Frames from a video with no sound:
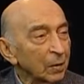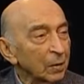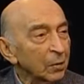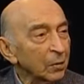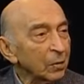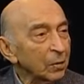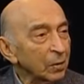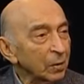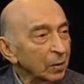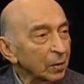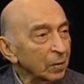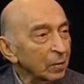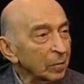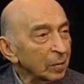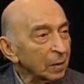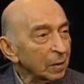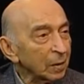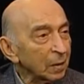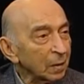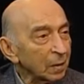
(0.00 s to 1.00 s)
to deal
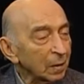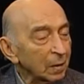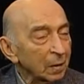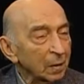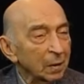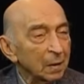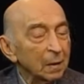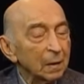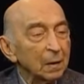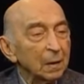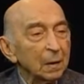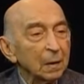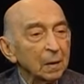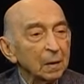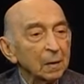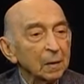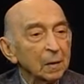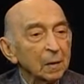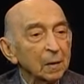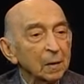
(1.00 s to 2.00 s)
with
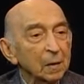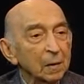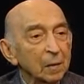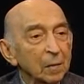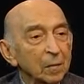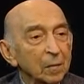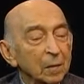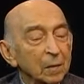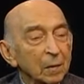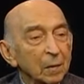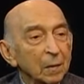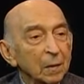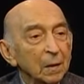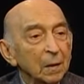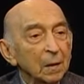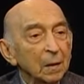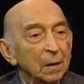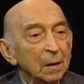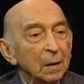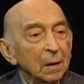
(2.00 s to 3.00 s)
systems.
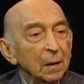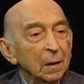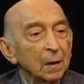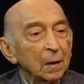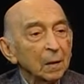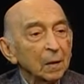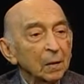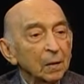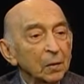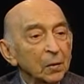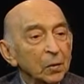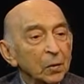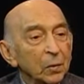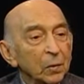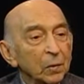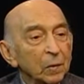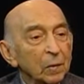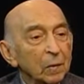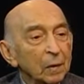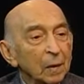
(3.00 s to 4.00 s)

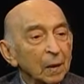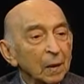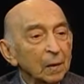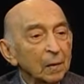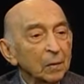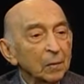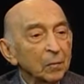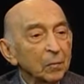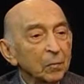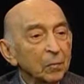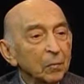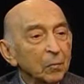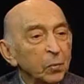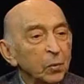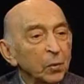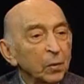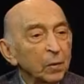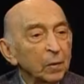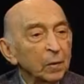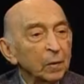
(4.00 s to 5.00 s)
So that
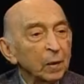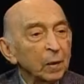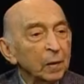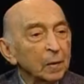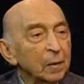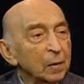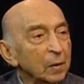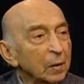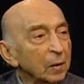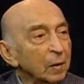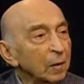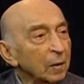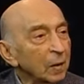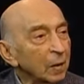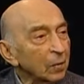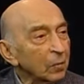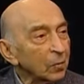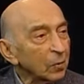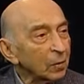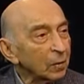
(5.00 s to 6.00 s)
book had certain
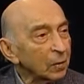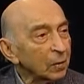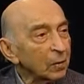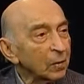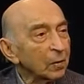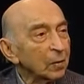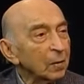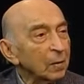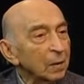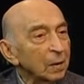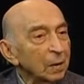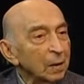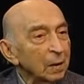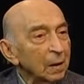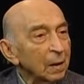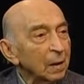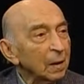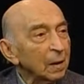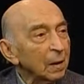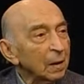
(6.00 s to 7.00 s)
influence.
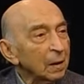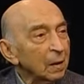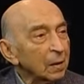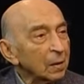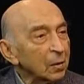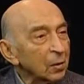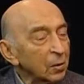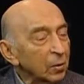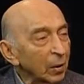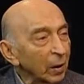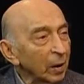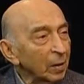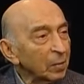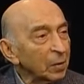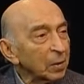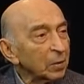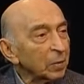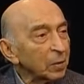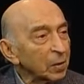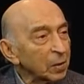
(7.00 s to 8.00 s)
In its time,
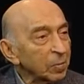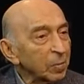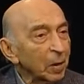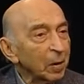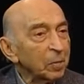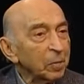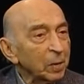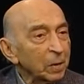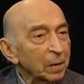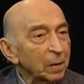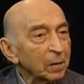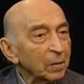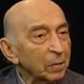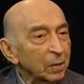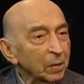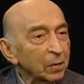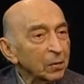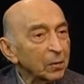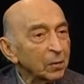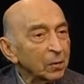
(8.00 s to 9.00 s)
it was popular, it
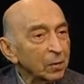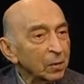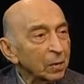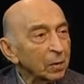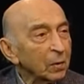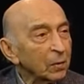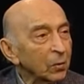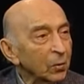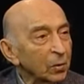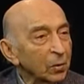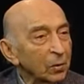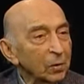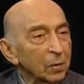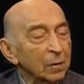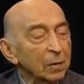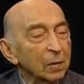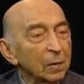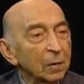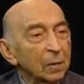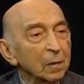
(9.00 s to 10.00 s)
was used in
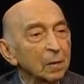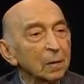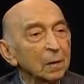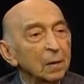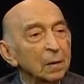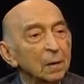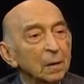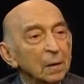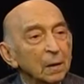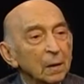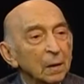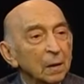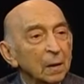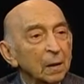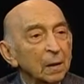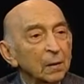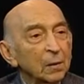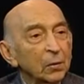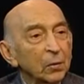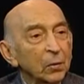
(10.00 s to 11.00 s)
courses on
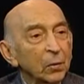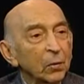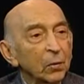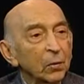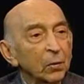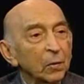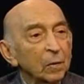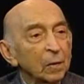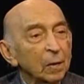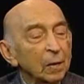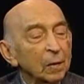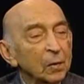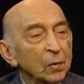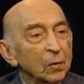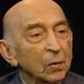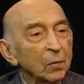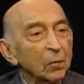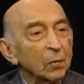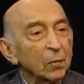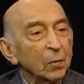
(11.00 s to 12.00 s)
control and
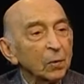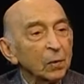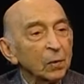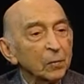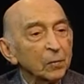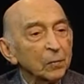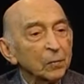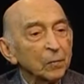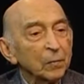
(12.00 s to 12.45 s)
so forth.